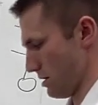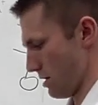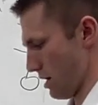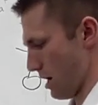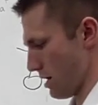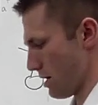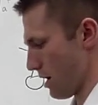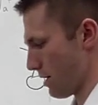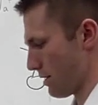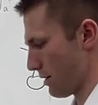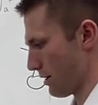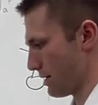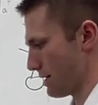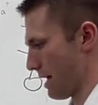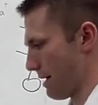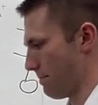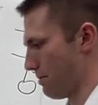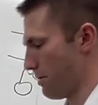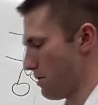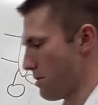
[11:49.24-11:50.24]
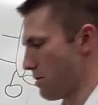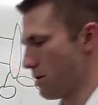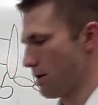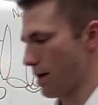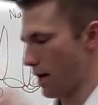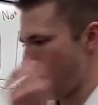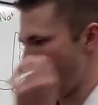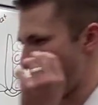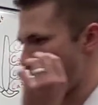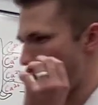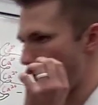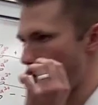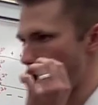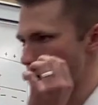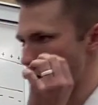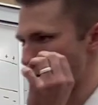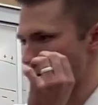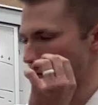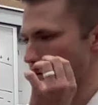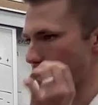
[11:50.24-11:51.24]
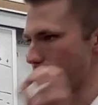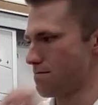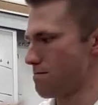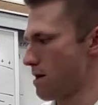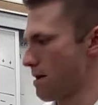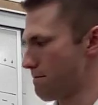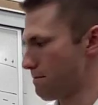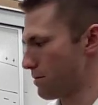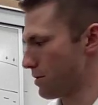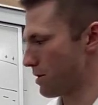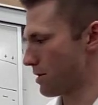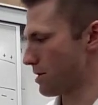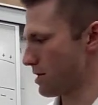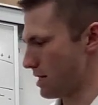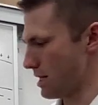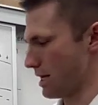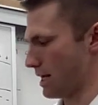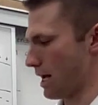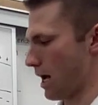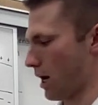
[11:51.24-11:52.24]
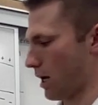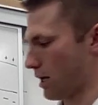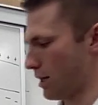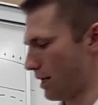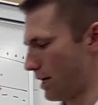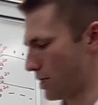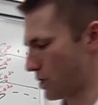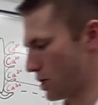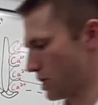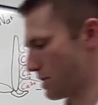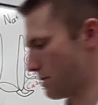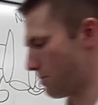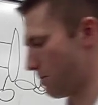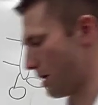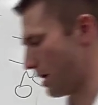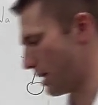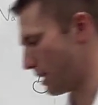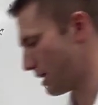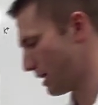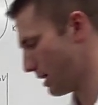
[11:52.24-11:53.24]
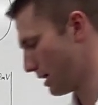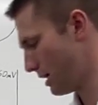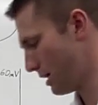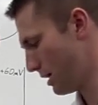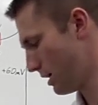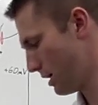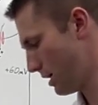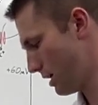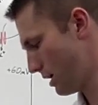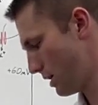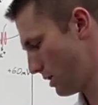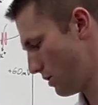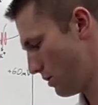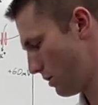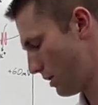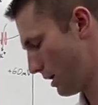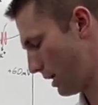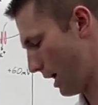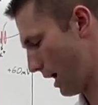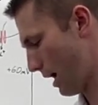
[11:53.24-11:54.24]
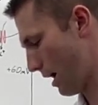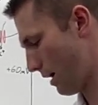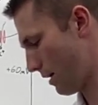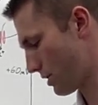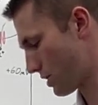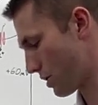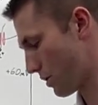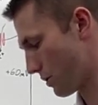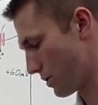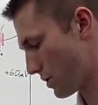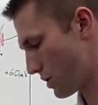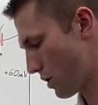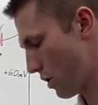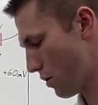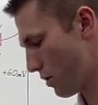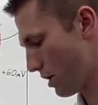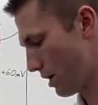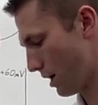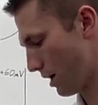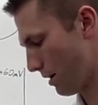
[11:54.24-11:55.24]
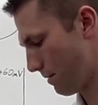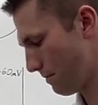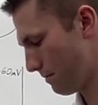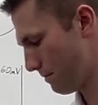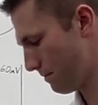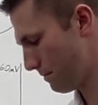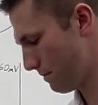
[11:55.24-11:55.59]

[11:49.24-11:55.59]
Another example, I don't remember the calculations, but you can have, so sodium's,